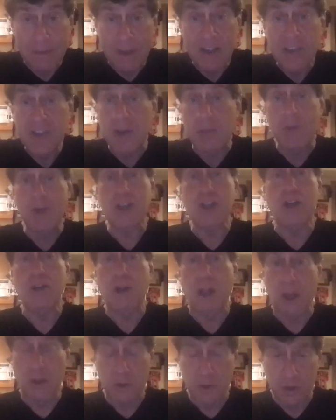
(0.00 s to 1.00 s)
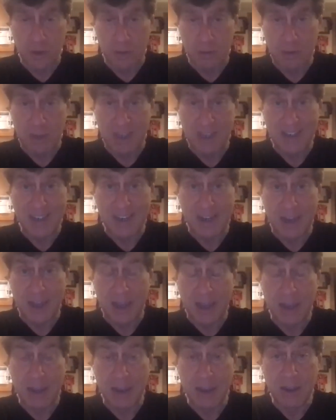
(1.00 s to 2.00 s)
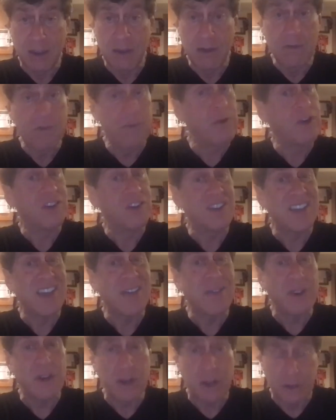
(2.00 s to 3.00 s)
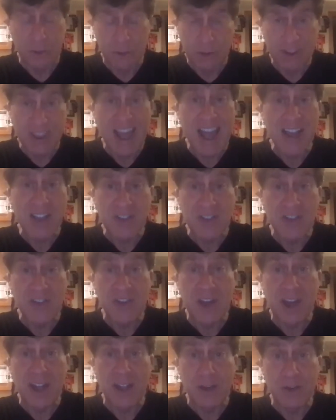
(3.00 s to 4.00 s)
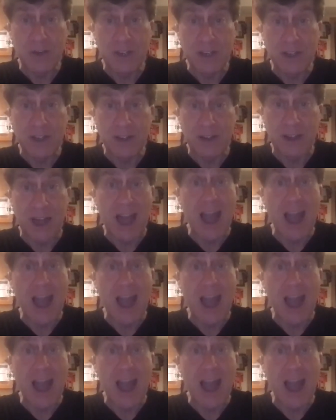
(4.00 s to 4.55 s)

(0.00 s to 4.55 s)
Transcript: Someone closed me today for a $700,000 deal.